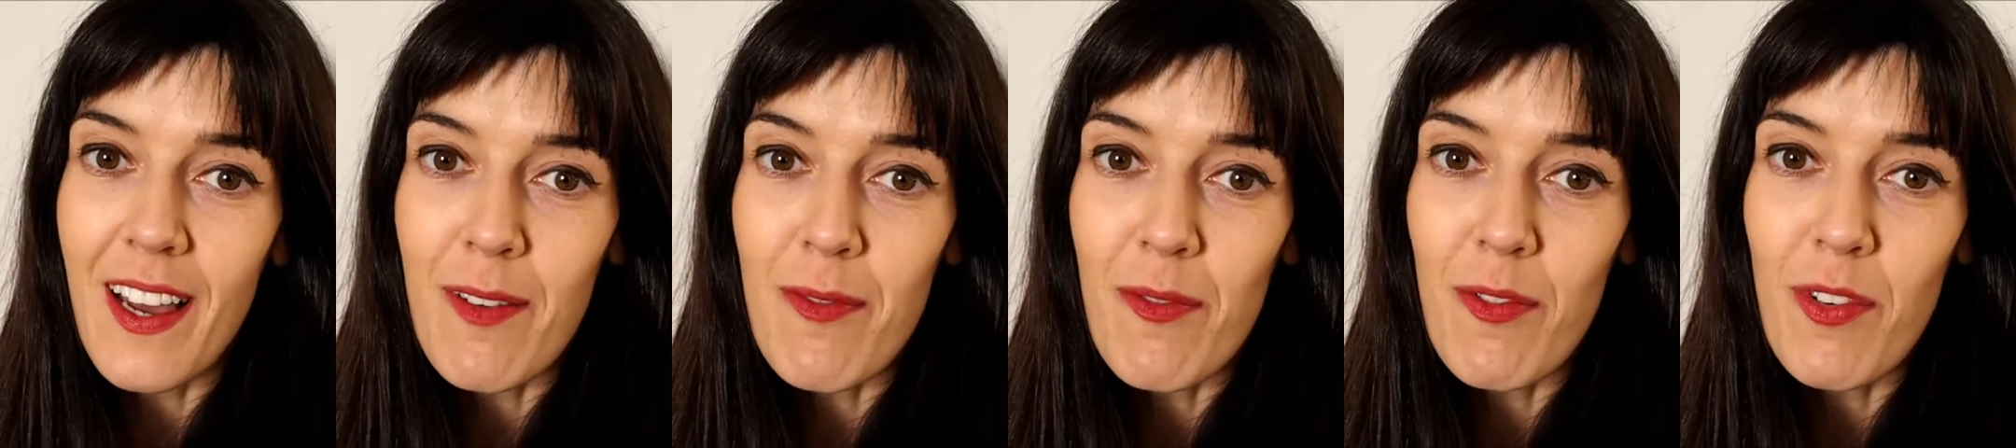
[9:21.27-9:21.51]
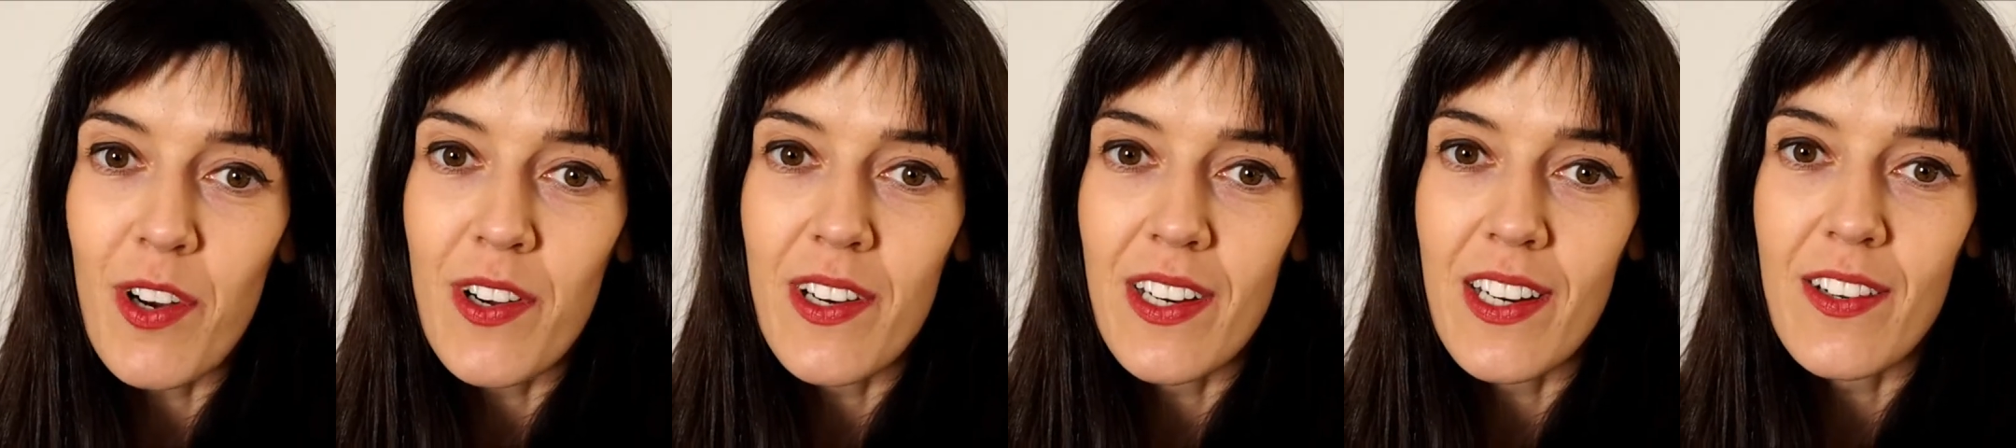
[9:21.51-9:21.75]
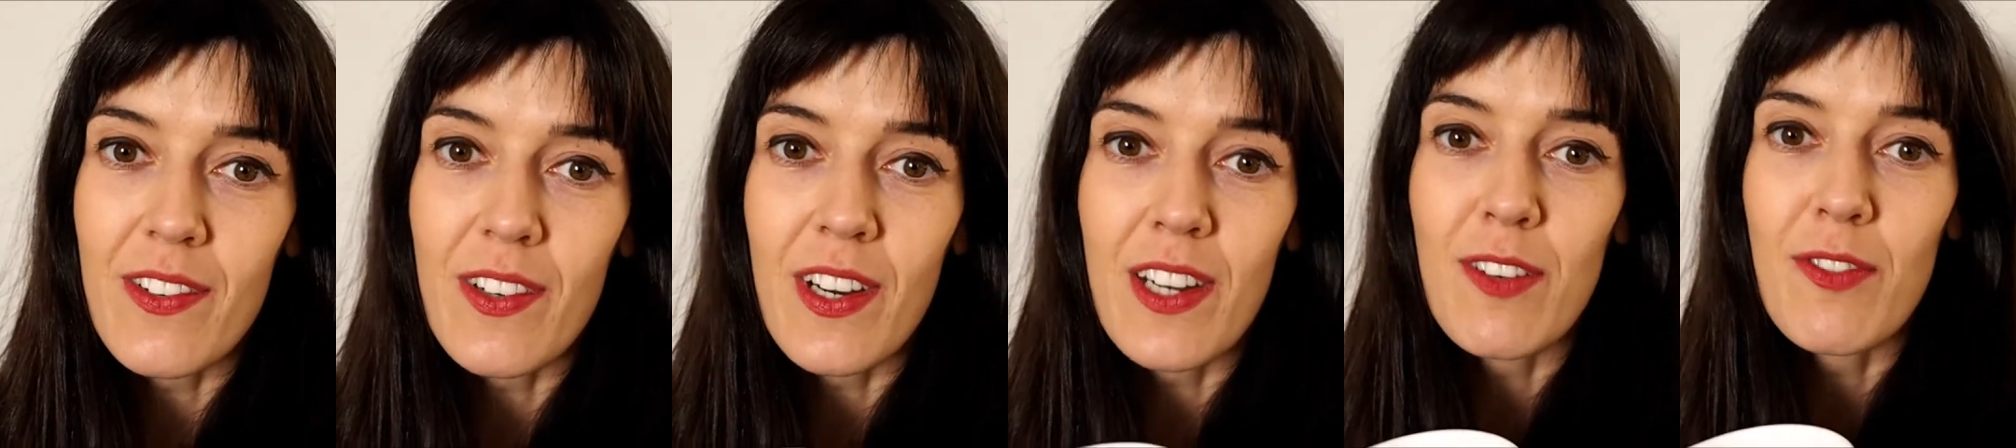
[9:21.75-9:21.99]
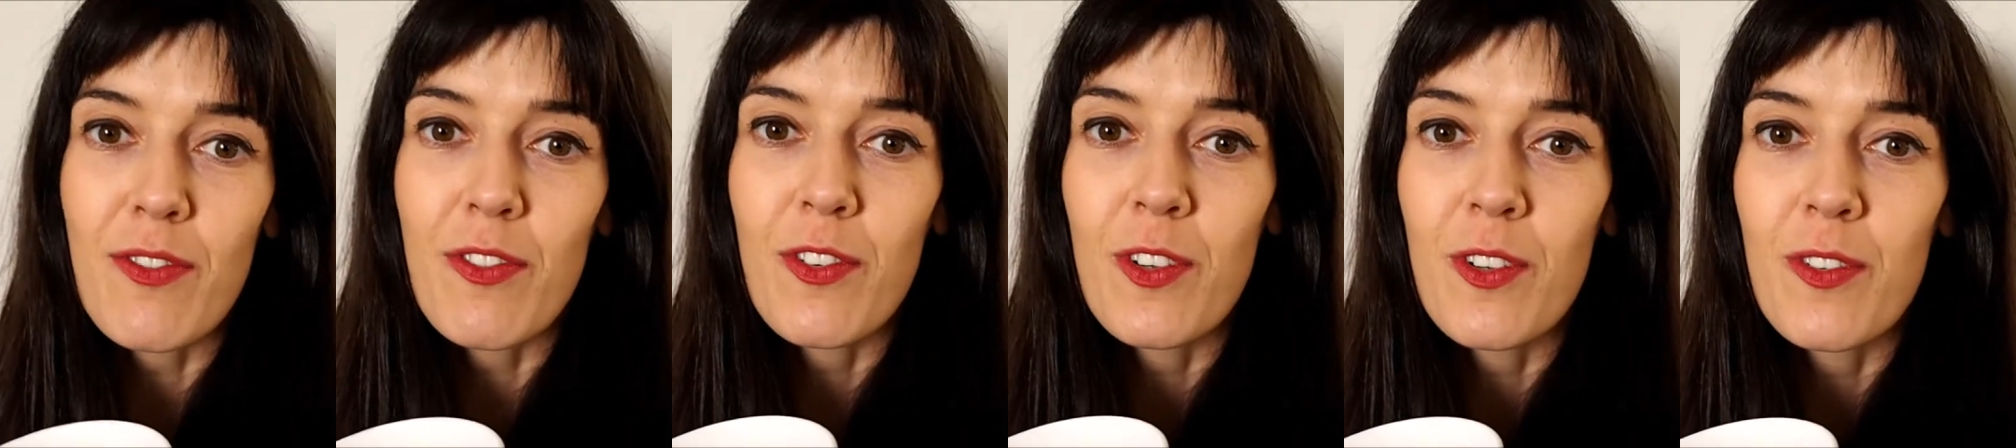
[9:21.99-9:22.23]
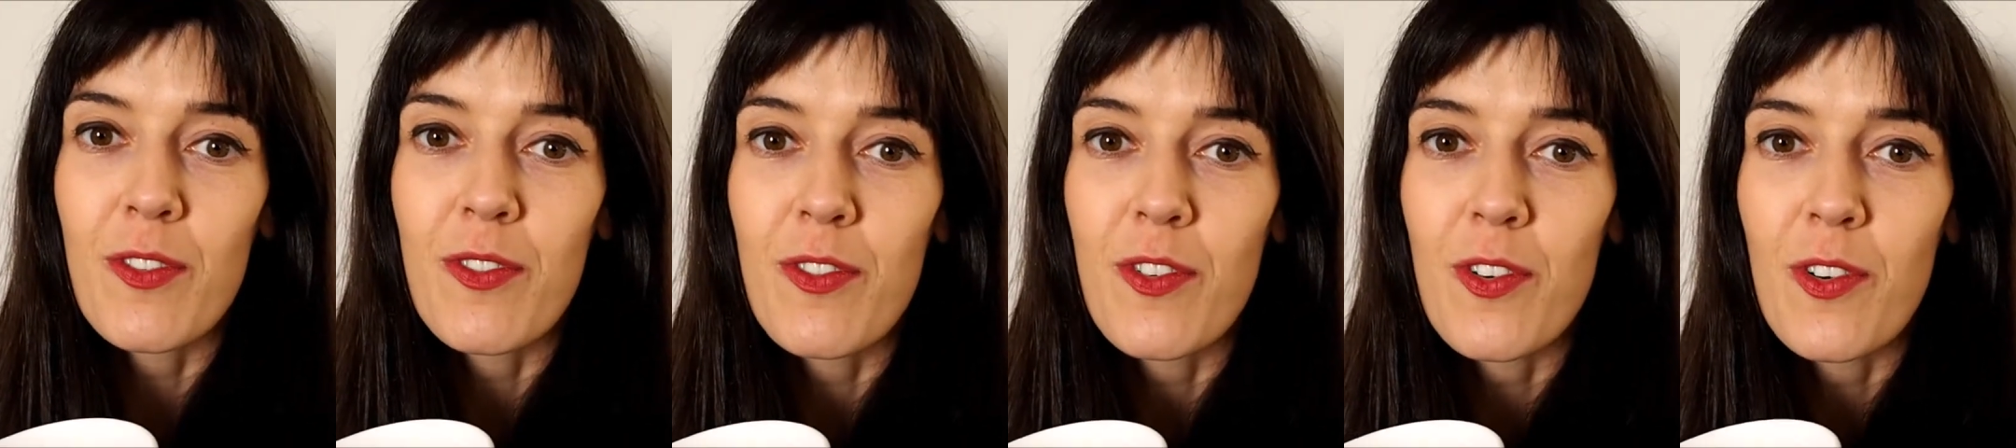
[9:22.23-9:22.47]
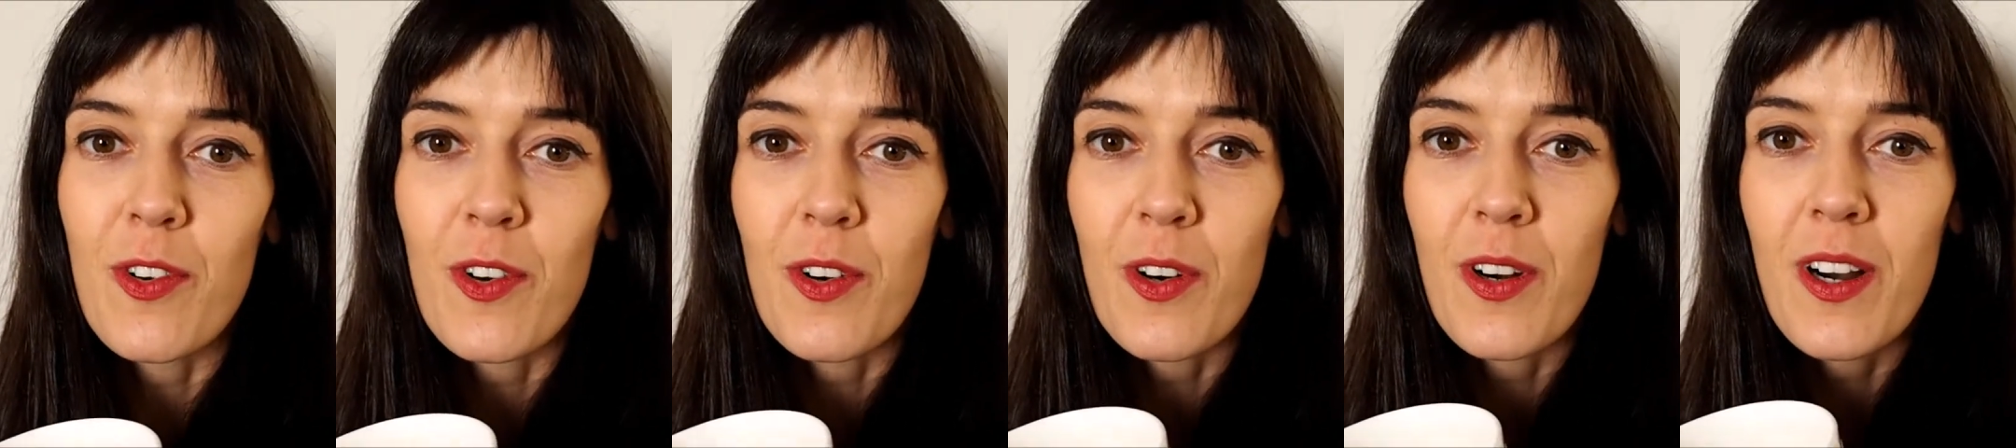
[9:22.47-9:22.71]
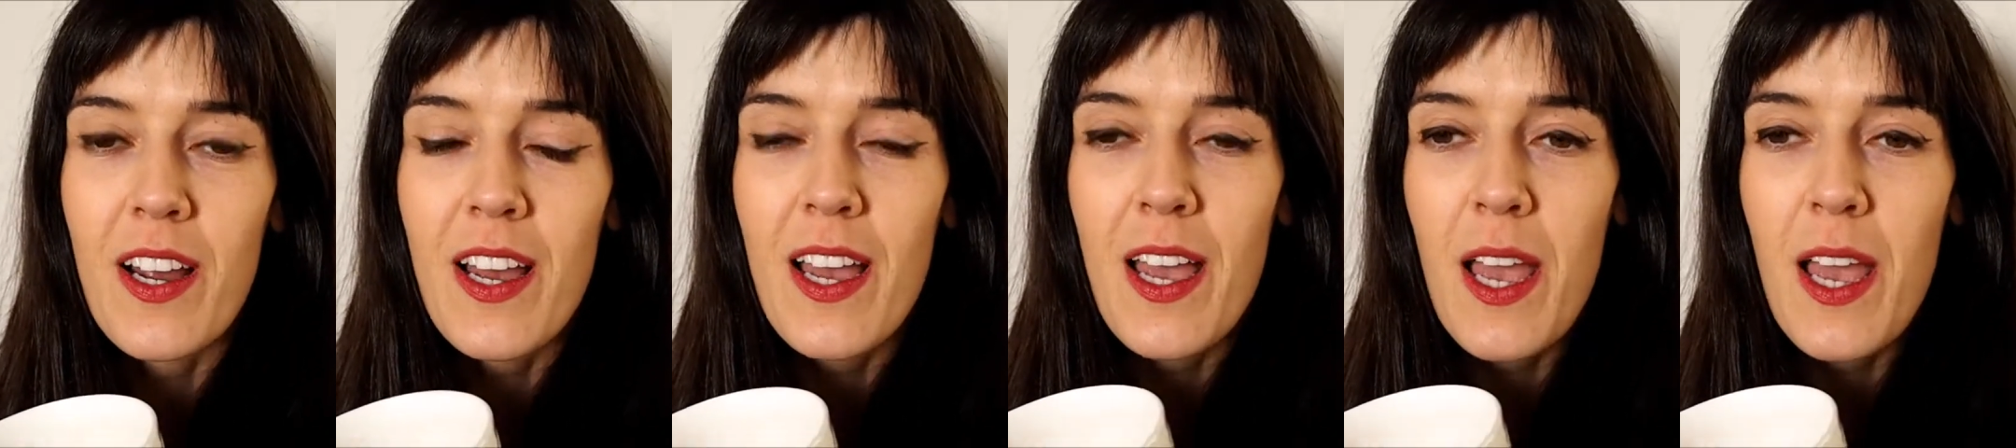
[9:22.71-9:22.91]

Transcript: I'm very grateful for